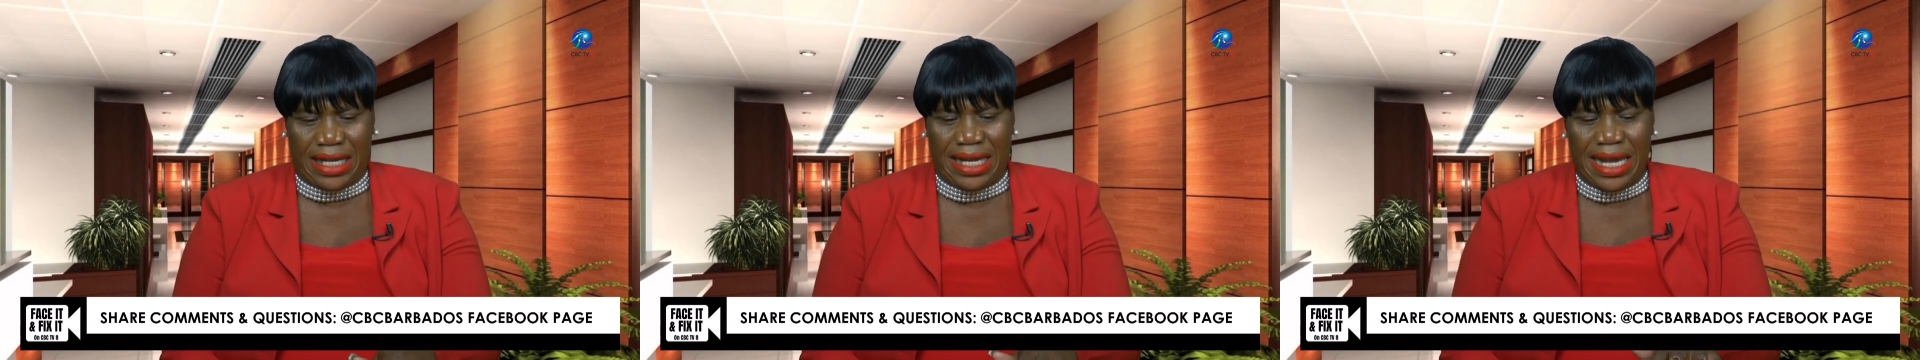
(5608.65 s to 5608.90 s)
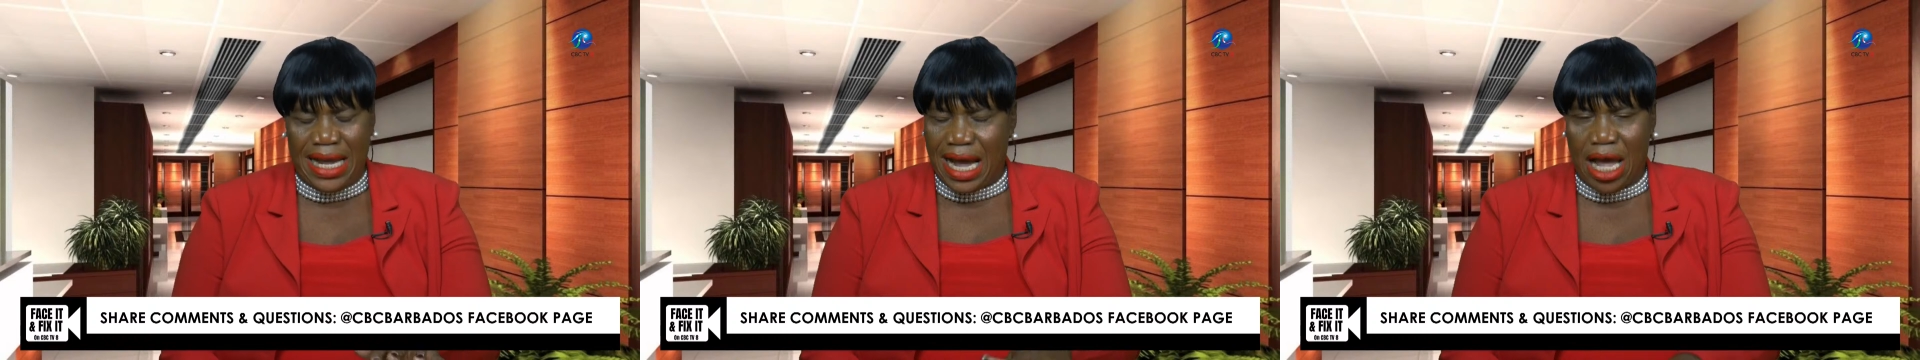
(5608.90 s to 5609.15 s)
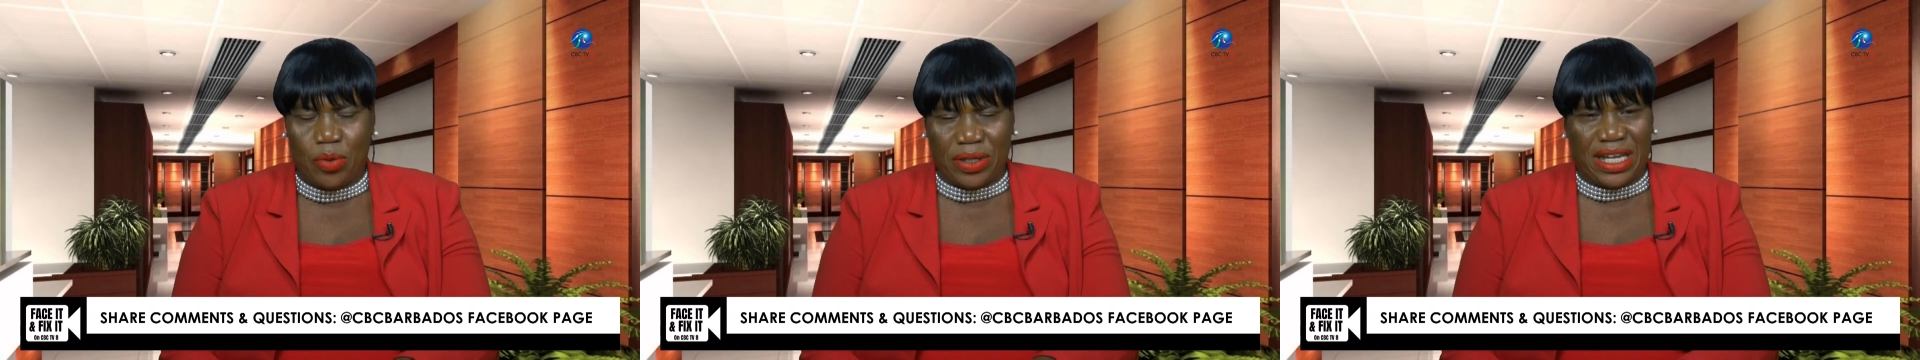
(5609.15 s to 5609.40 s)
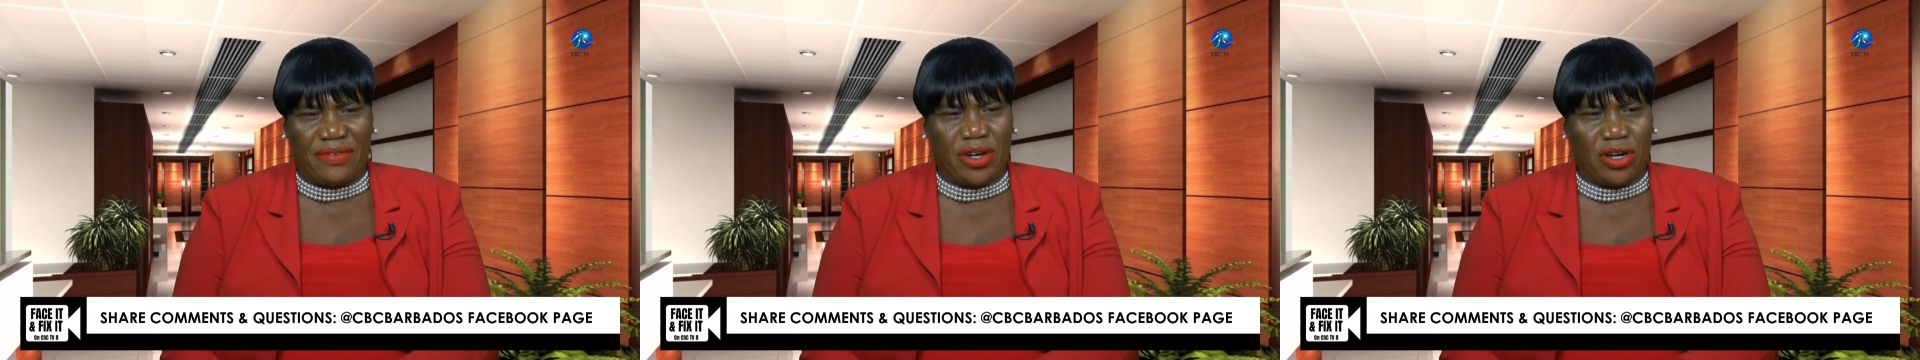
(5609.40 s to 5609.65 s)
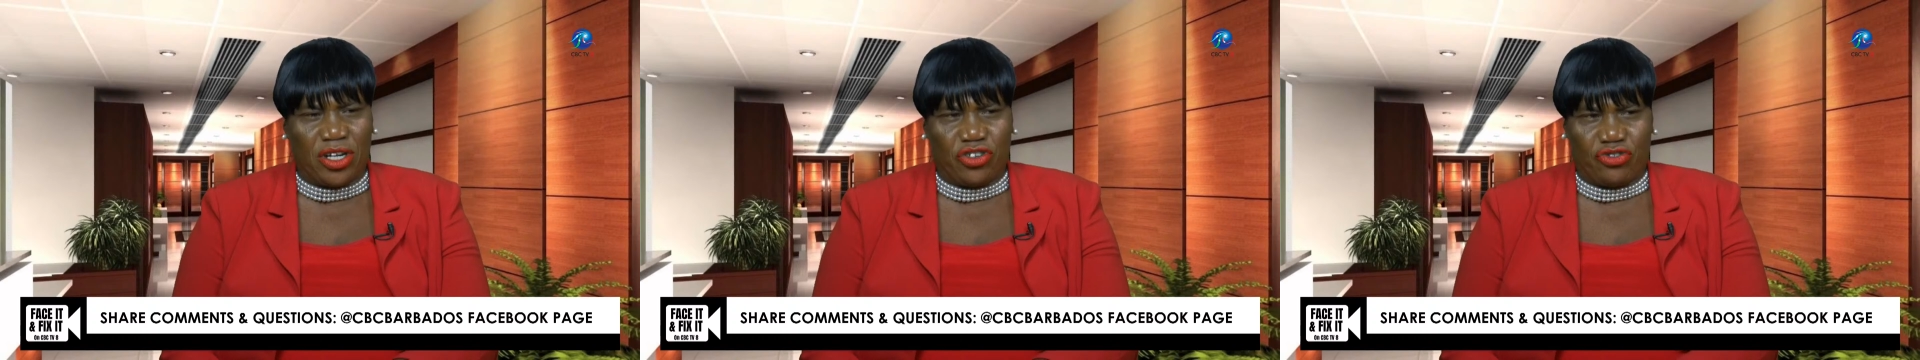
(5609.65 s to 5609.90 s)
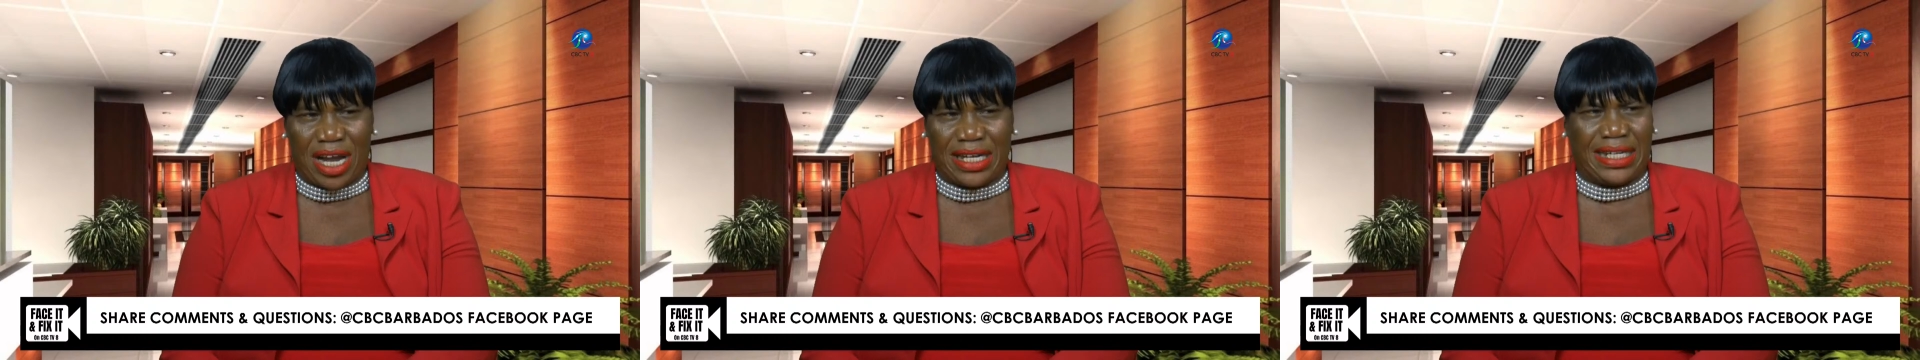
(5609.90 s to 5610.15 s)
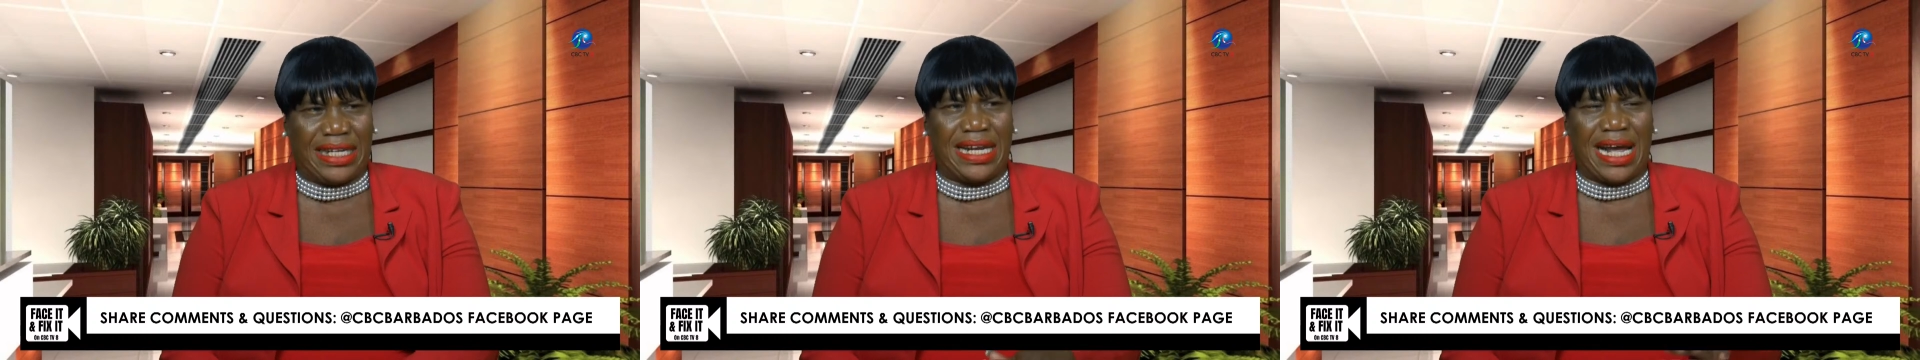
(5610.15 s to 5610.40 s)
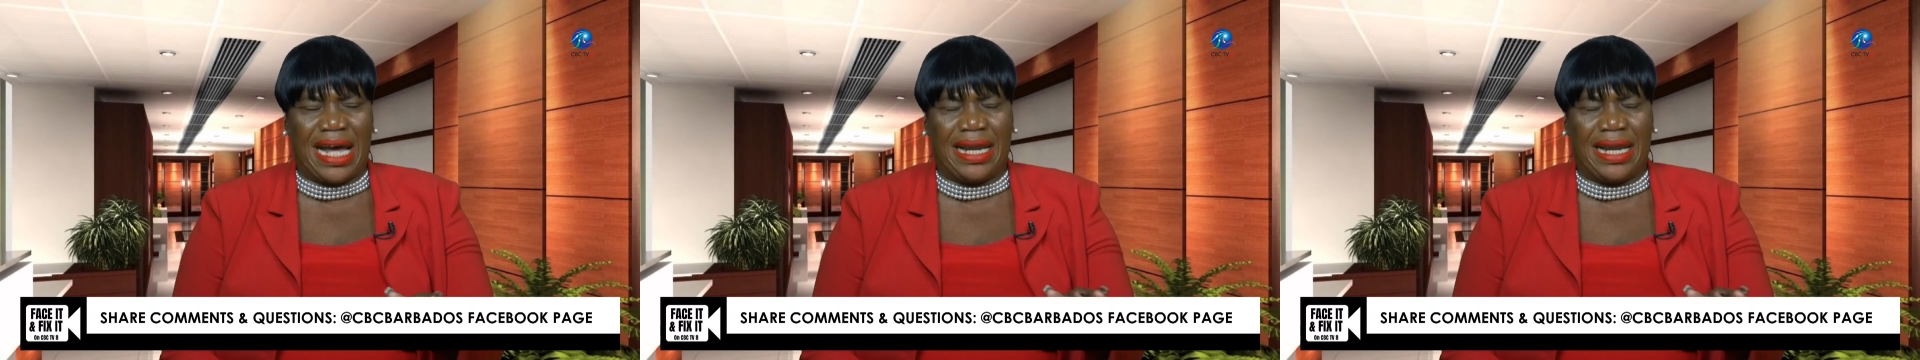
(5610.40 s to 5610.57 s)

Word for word: And I will never contracted it.